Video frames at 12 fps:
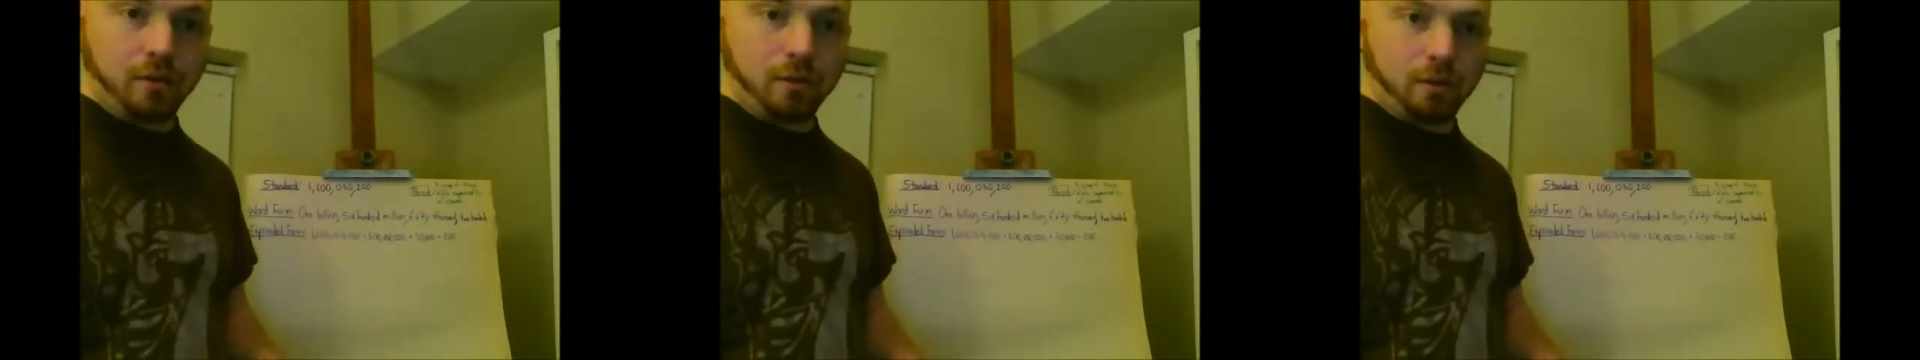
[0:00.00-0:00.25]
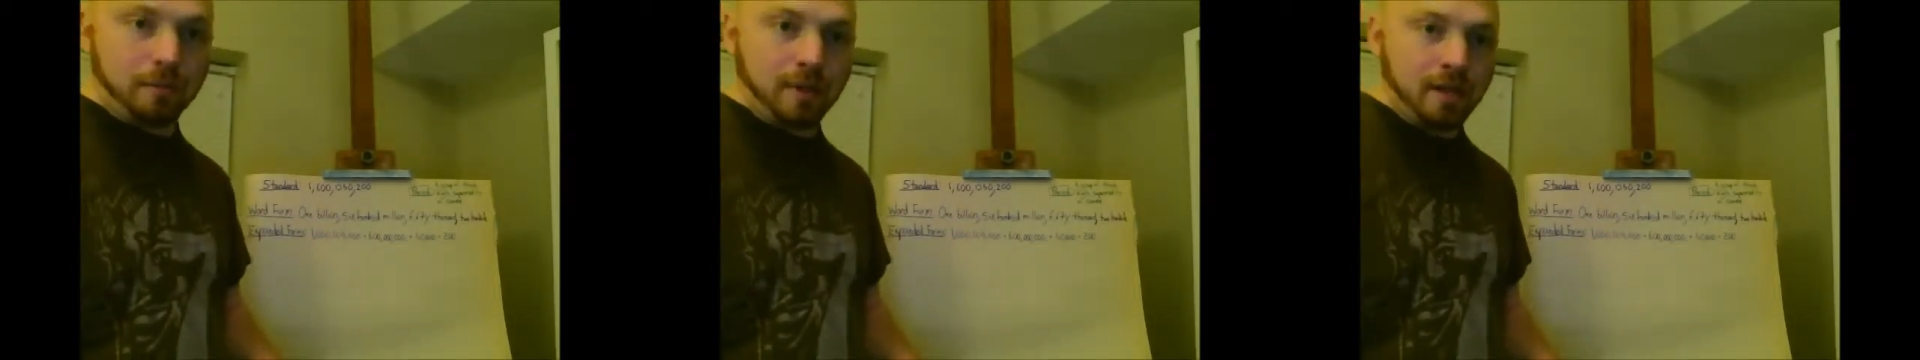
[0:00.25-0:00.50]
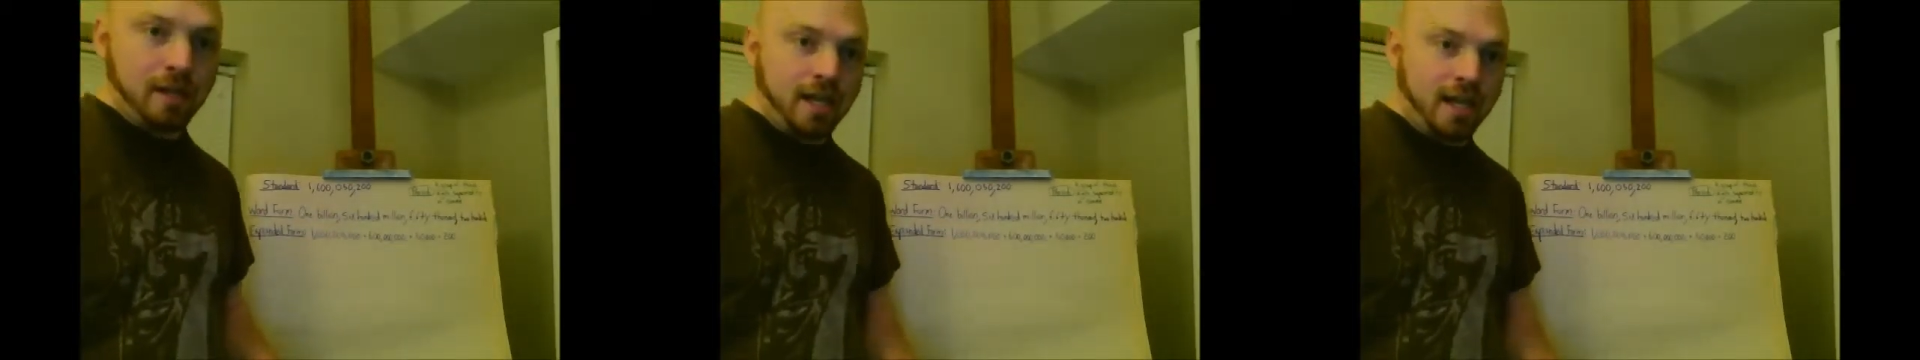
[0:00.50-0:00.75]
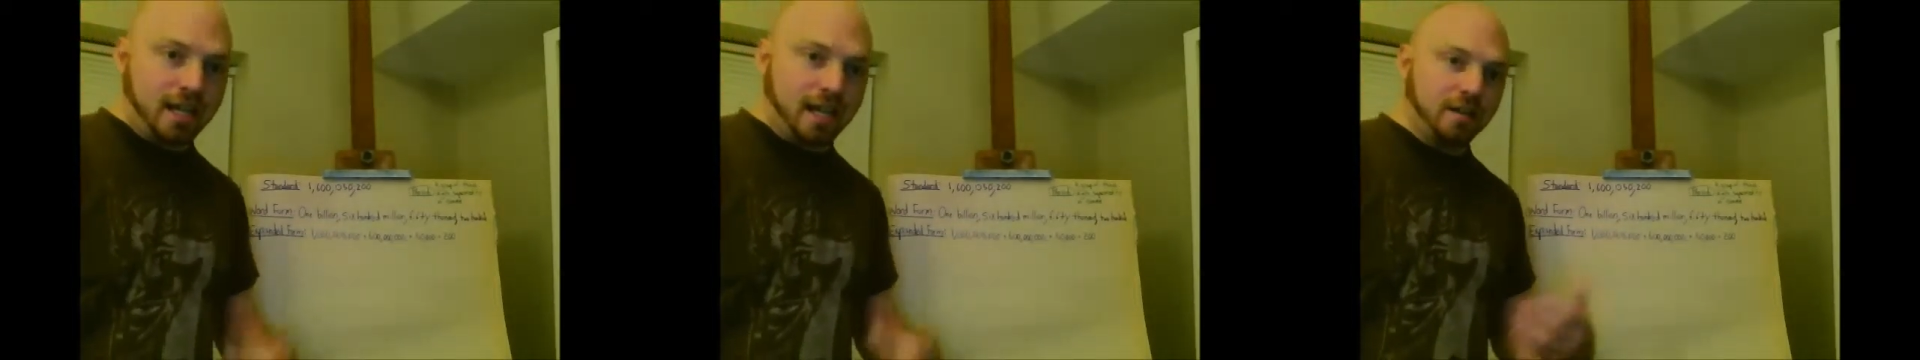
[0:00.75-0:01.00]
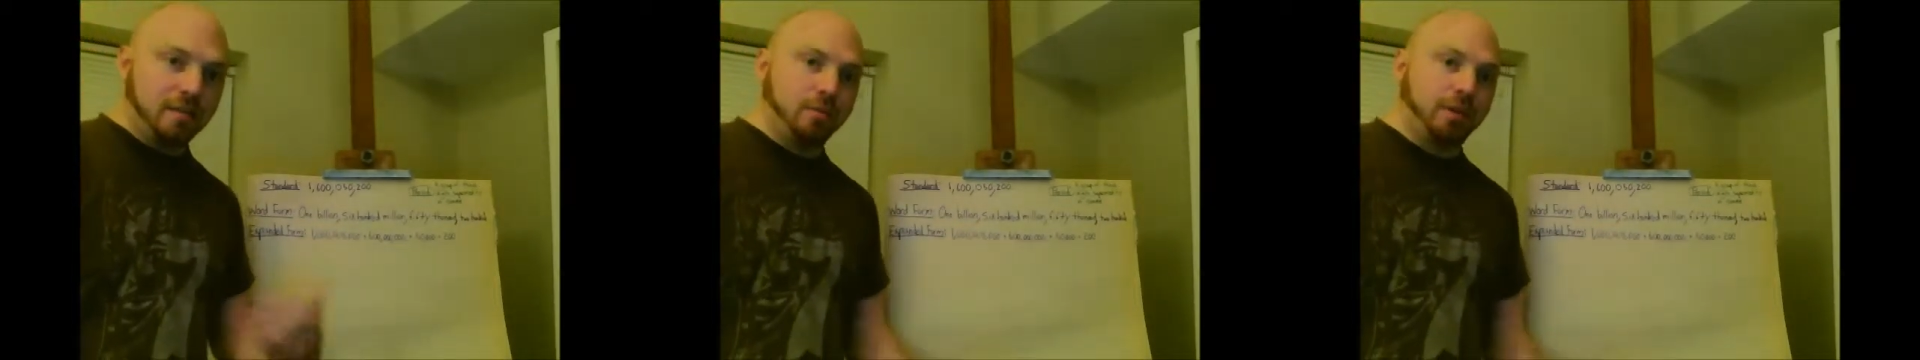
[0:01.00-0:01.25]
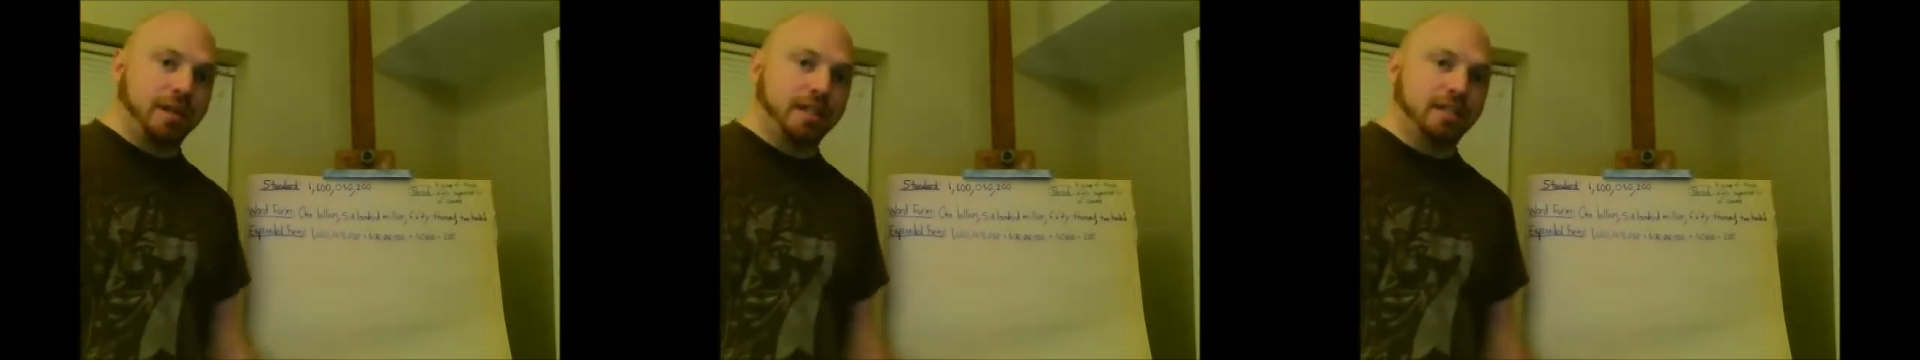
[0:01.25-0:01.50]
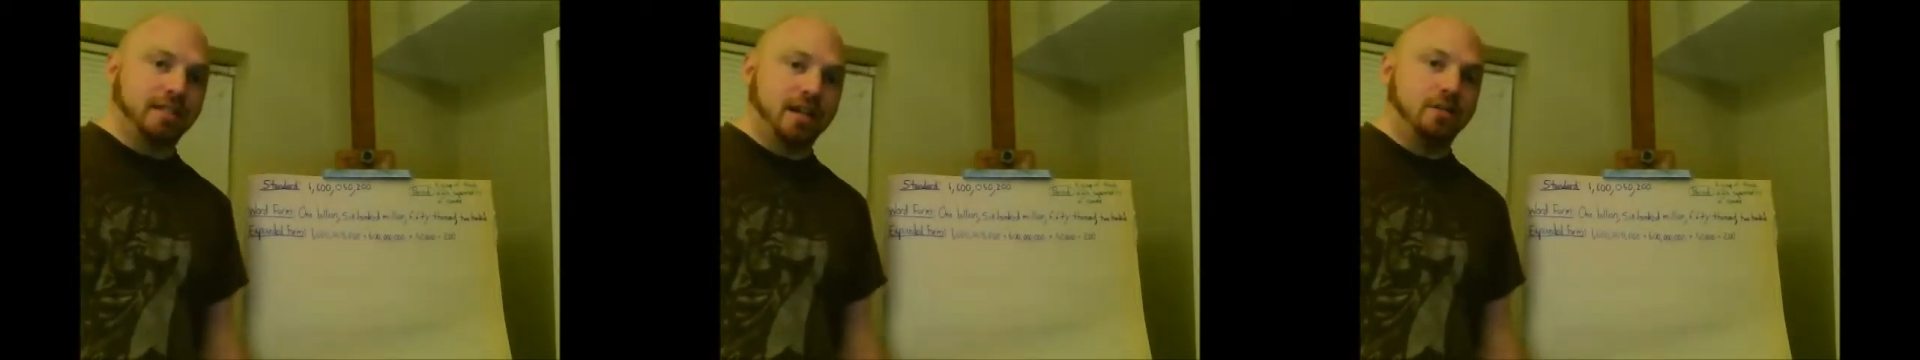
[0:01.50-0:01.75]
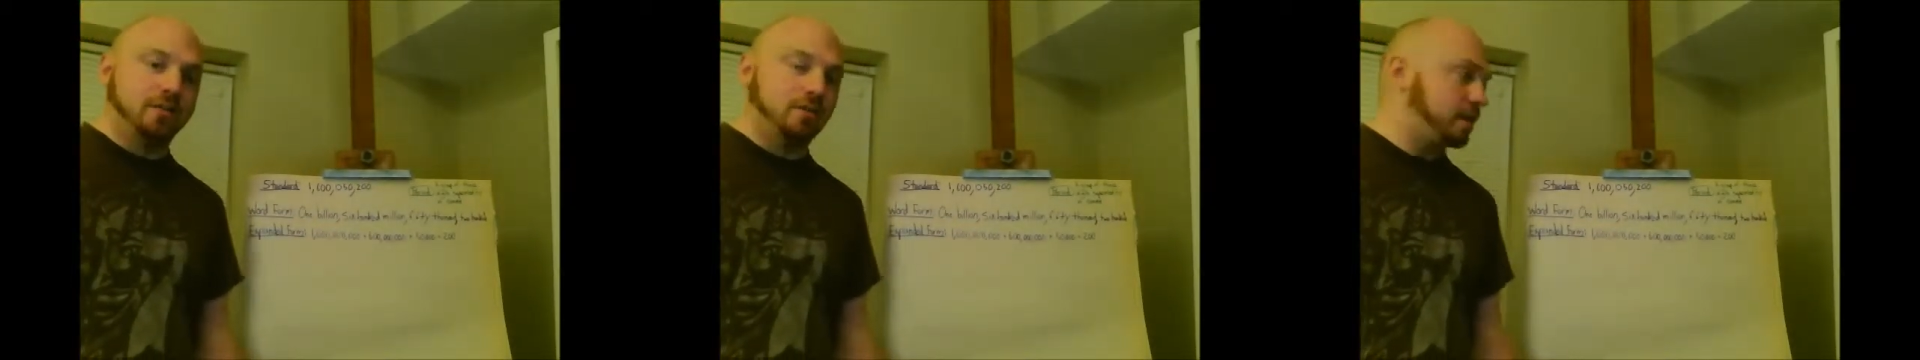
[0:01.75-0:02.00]
form and kind of break it down.
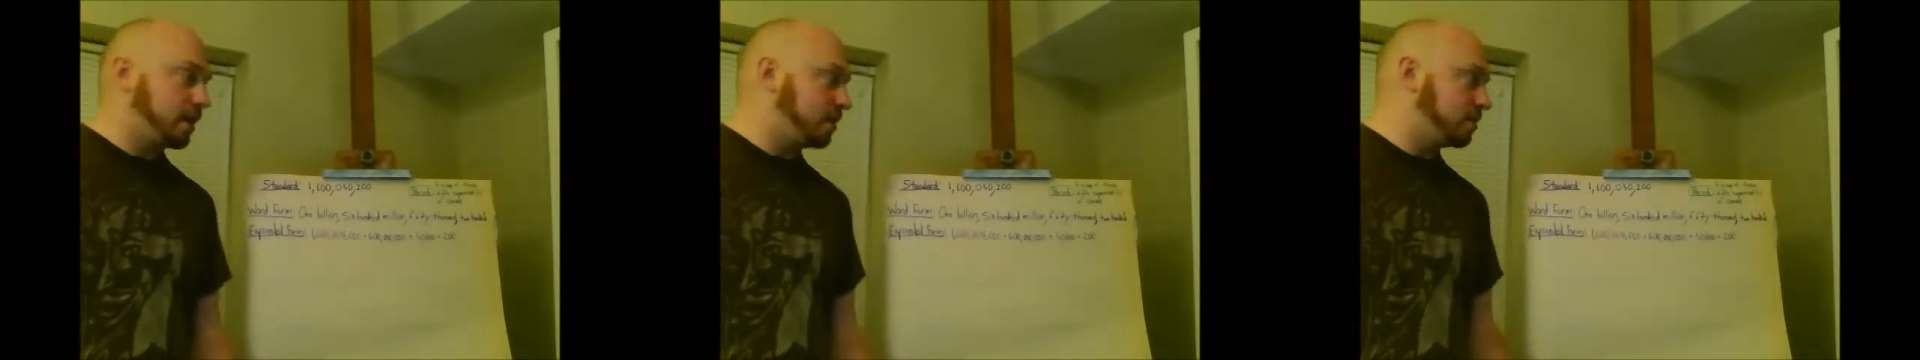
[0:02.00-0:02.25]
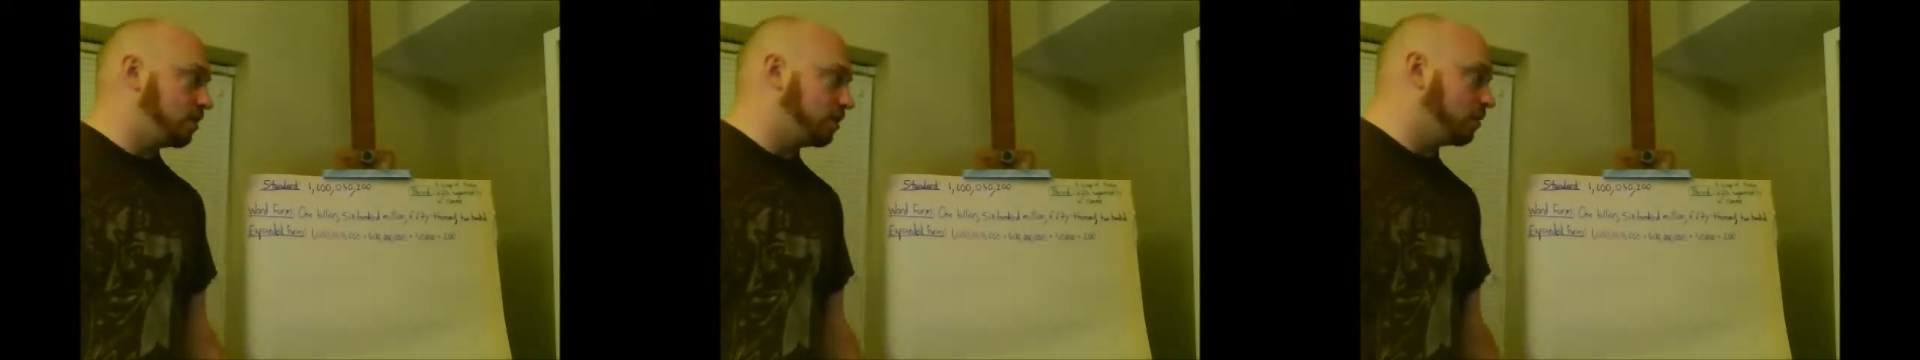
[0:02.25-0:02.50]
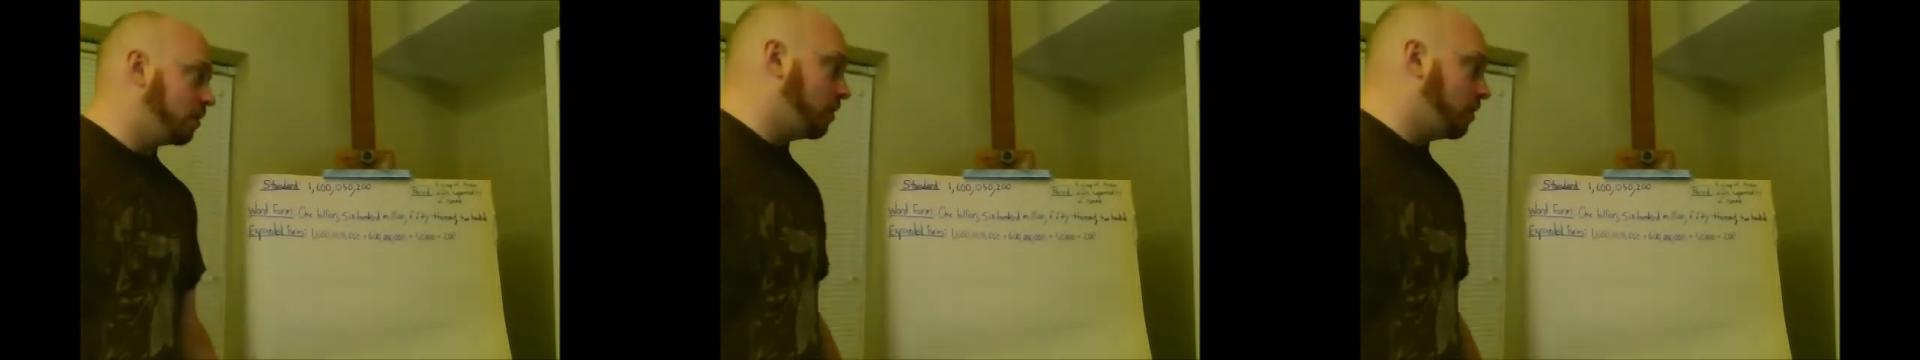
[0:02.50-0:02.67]
Okay, so